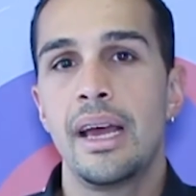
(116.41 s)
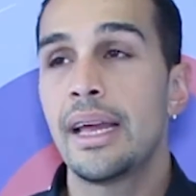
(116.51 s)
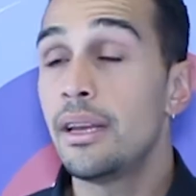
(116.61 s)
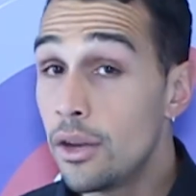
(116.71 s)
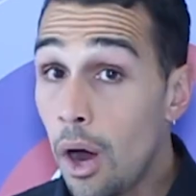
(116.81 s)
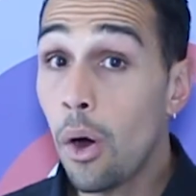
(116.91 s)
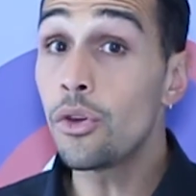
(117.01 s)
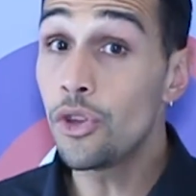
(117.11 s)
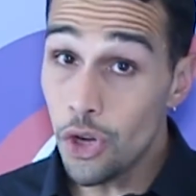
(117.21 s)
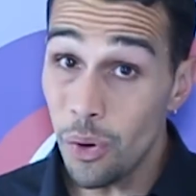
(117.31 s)
I know
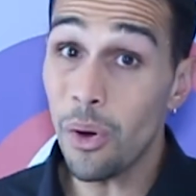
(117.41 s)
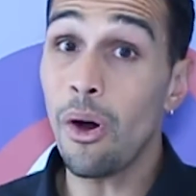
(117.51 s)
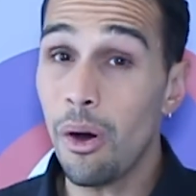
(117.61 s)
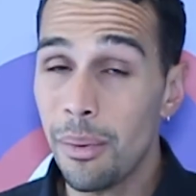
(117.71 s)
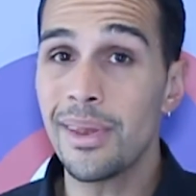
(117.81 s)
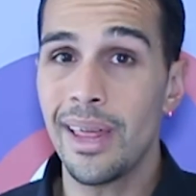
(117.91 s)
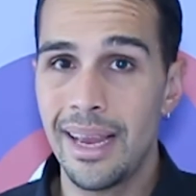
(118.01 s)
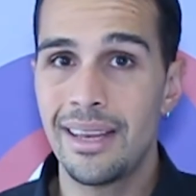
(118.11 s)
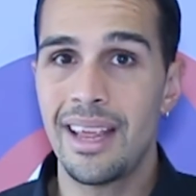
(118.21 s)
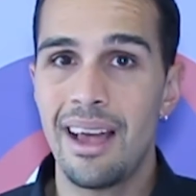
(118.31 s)
you all would
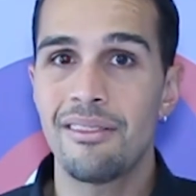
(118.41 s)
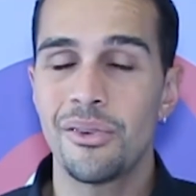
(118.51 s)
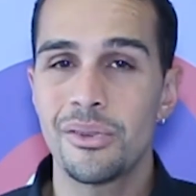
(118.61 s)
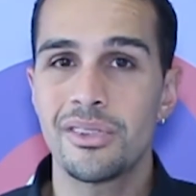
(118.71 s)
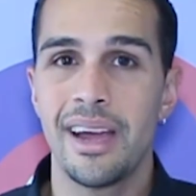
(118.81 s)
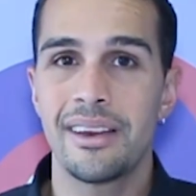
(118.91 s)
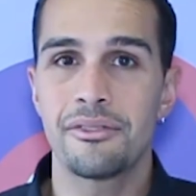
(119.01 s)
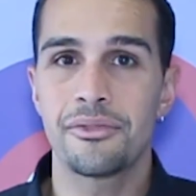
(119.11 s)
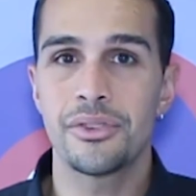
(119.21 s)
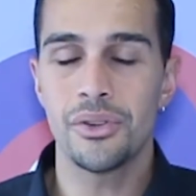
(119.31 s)
like to have those kind
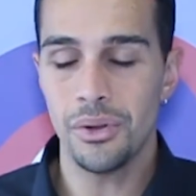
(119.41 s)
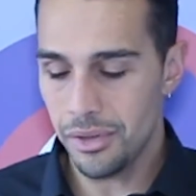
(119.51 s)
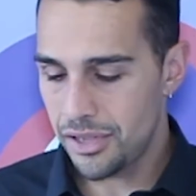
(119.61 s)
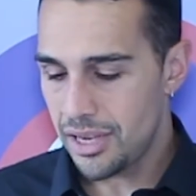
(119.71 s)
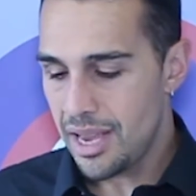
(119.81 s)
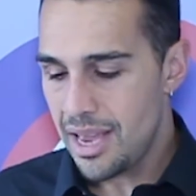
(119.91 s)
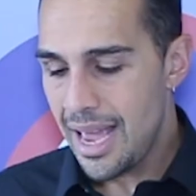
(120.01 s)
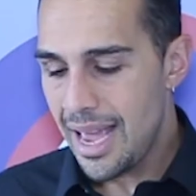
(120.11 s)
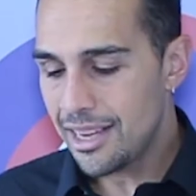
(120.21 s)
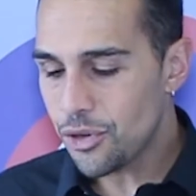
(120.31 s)
of results.
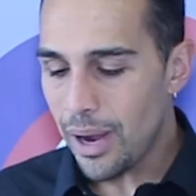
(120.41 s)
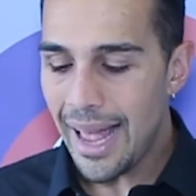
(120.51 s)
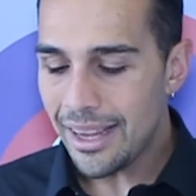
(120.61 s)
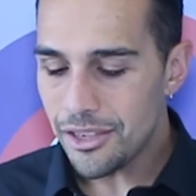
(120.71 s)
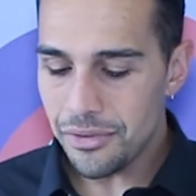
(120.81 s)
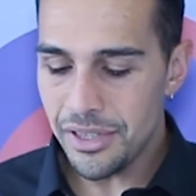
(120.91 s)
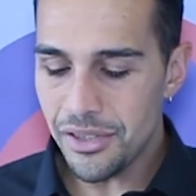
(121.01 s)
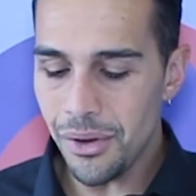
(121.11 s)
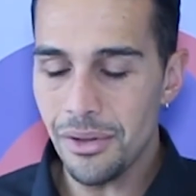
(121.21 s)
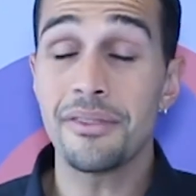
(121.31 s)
And so, as a
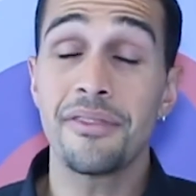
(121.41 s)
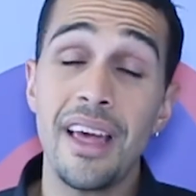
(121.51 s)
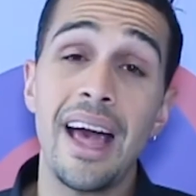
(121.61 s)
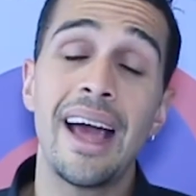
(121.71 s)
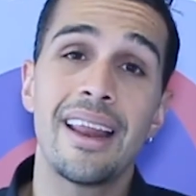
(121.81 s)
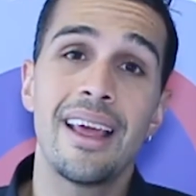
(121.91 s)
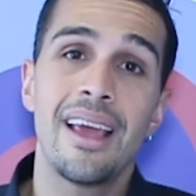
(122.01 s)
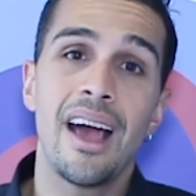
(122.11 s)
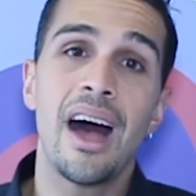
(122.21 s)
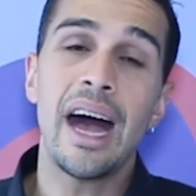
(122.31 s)
result of that,
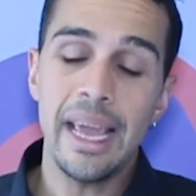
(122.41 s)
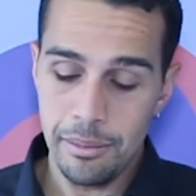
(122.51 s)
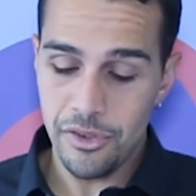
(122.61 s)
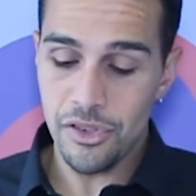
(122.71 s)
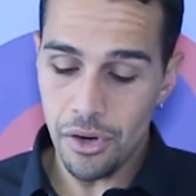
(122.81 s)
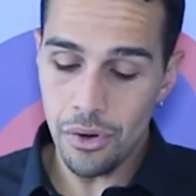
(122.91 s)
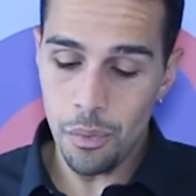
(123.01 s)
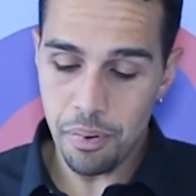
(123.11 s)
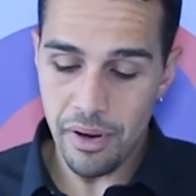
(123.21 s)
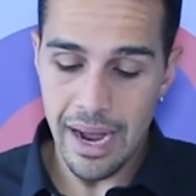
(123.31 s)
I am
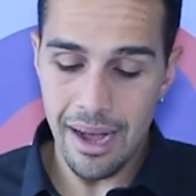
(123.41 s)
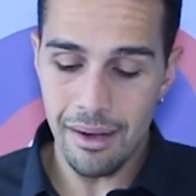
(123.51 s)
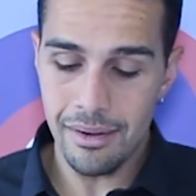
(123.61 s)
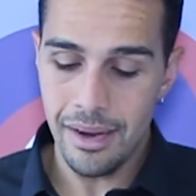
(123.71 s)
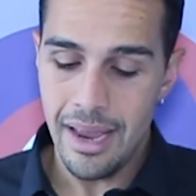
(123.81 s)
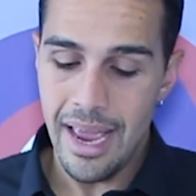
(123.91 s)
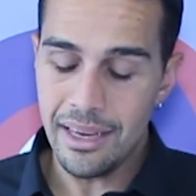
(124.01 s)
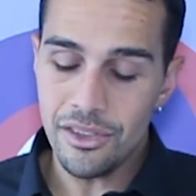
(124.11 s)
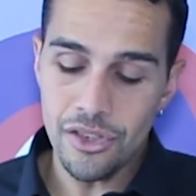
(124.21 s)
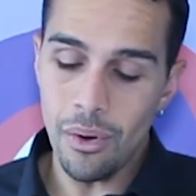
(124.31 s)
so proud
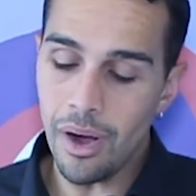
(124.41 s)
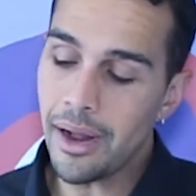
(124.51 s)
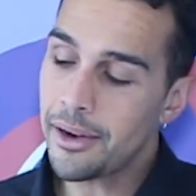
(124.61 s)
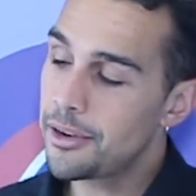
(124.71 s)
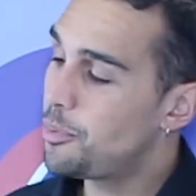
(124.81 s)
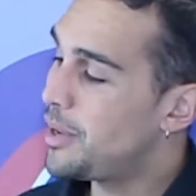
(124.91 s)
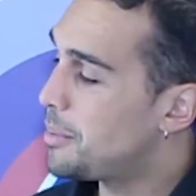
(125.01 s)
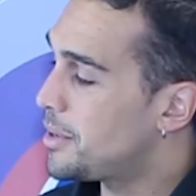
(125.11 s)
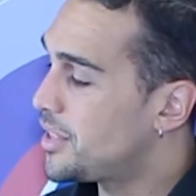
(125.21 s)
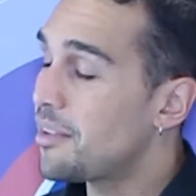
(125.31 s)
and so honored to be
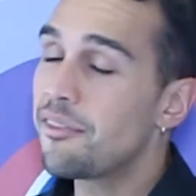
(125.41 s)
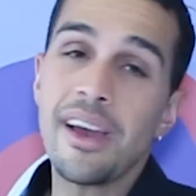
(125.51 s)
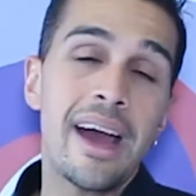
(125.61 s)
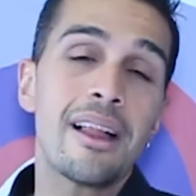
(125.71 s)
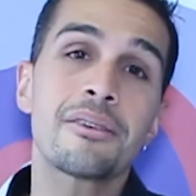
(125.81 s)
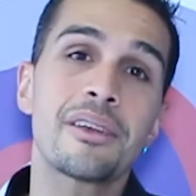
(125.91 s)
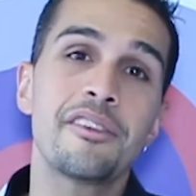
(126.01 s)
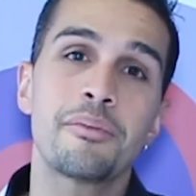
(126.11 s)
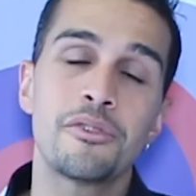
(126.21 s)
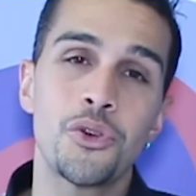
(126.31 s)
able to say Valerie
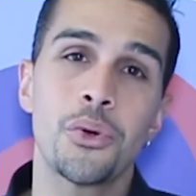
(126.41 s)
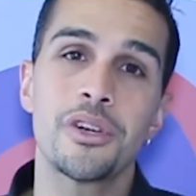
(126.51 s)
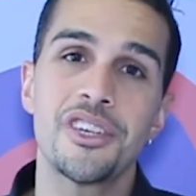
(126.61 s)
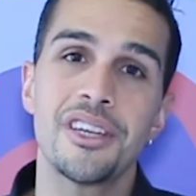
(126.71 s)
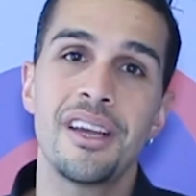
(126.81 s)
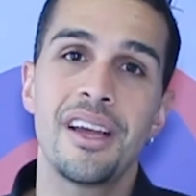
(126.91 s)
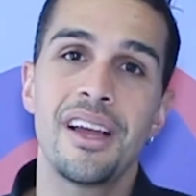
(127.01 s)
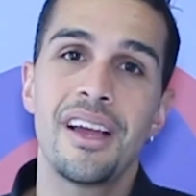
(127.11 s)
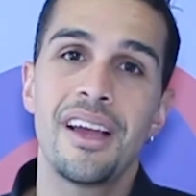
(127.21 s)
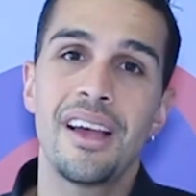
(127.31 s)
from Georgia
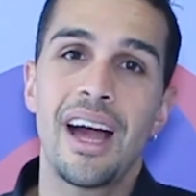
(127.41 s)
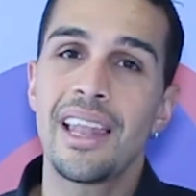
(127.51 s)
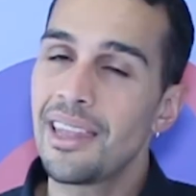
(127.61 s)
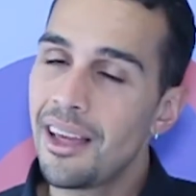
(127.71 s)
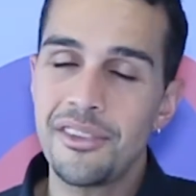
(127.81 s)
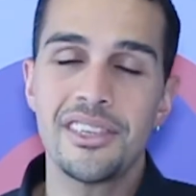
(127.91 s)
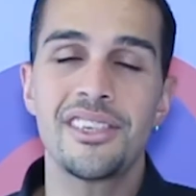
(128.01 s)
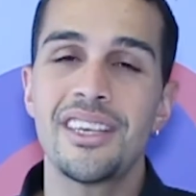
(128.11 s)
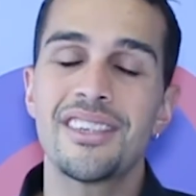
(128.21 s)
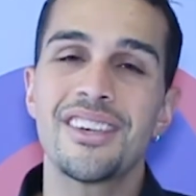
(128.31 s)
I love you,
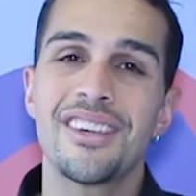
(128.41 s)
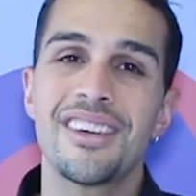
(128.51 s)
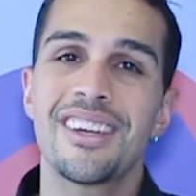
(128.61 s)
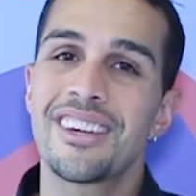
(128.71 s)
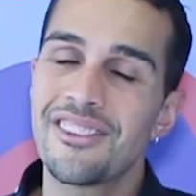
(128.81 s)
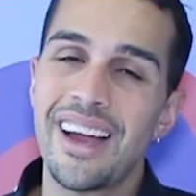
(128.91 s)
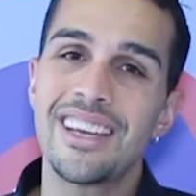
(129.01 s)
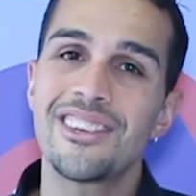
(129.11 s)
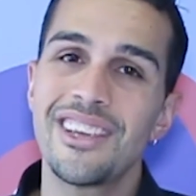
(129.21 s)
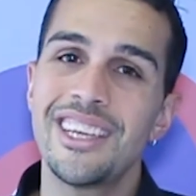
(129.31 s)
sister.
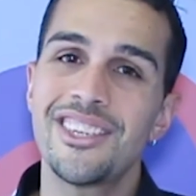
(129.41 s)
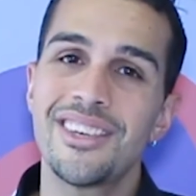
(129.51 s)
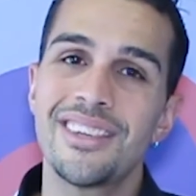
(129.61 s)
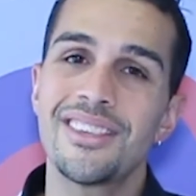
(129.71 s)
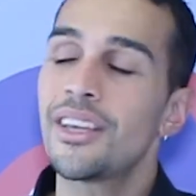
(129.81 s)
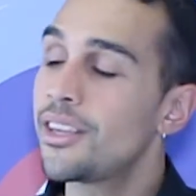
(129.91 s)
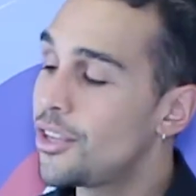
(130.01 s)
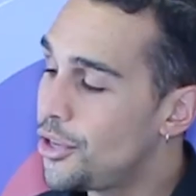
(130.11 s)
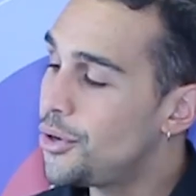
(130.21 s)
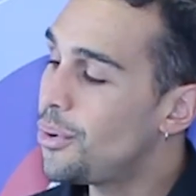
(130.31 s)
Congratulations.
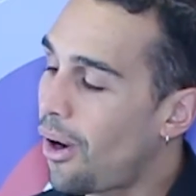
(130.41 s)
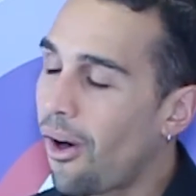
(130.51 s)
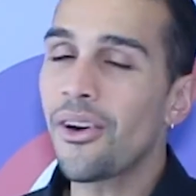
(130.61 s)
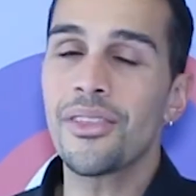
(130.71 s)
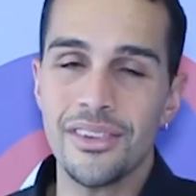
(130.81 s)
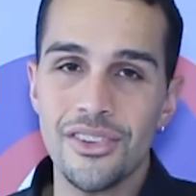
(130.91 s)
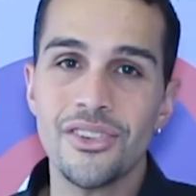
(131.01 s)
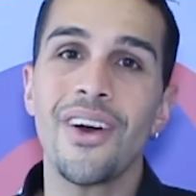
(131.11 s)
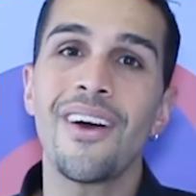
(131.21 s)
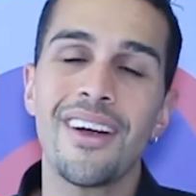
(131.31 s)
You are the
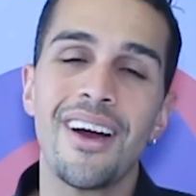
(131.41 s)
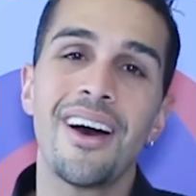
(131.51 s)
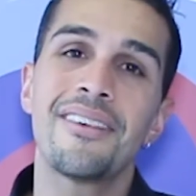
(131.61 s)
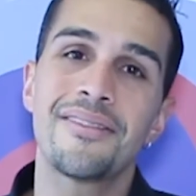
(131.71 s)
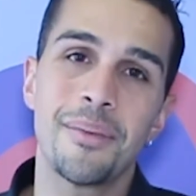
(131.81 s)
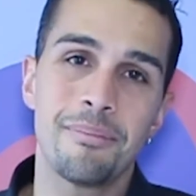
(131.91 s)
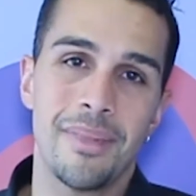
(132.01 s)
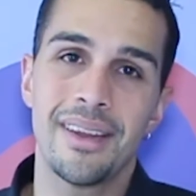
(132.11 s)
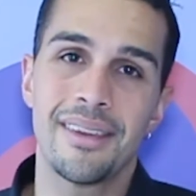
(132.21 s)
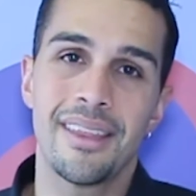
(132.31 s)
star of the
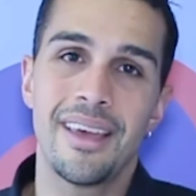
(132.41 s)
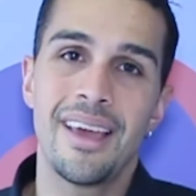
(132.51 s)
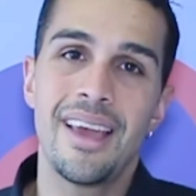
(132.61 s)
month.